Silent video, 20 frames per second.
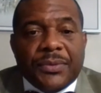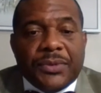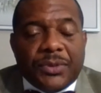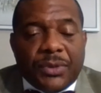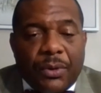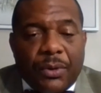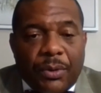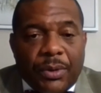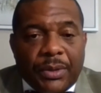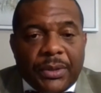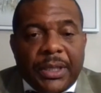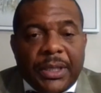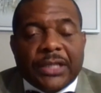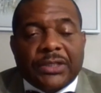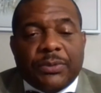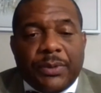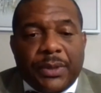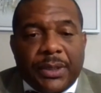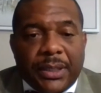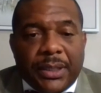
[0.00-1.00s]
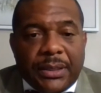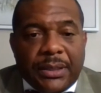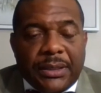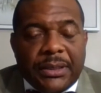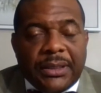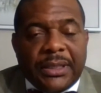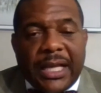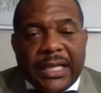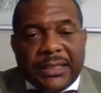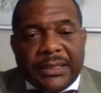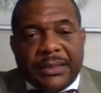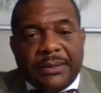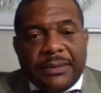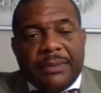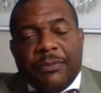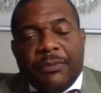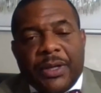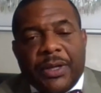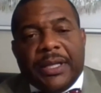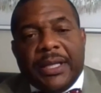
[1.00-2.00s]
So that's
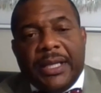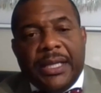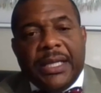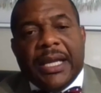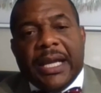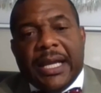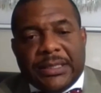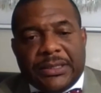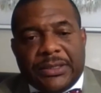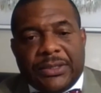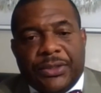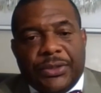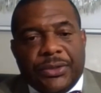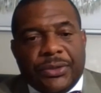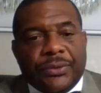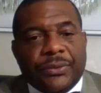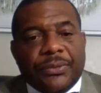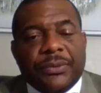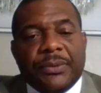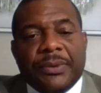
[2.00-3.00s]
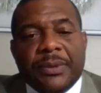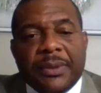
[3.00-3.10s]
what he has to do.